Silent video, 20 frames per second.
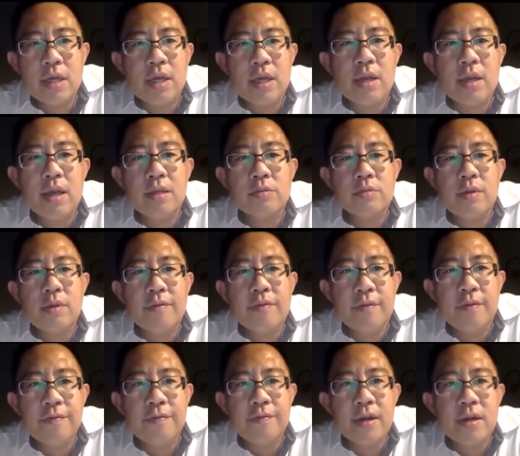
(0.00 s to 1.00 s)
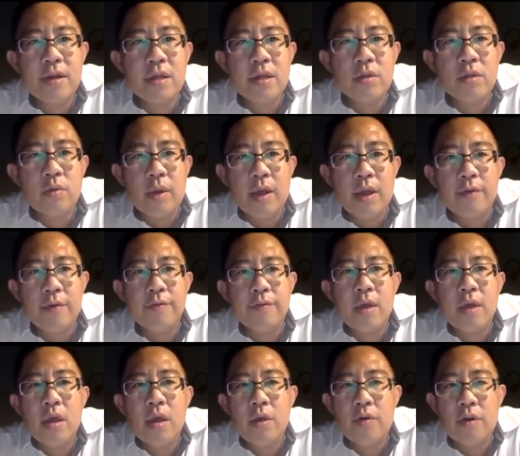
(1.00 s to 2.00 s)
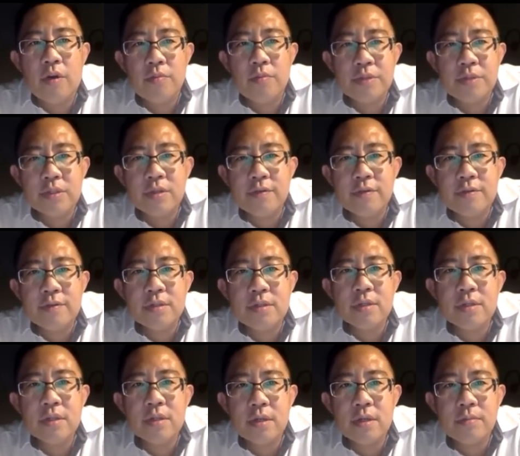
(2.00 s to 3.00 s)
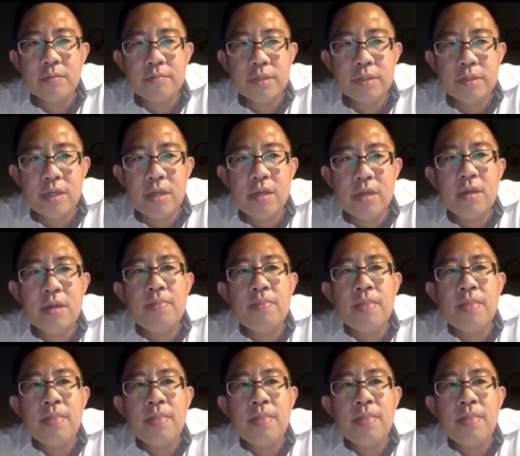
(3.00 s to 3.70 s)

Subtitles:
and hence we have the funding to have cryopreserved skin,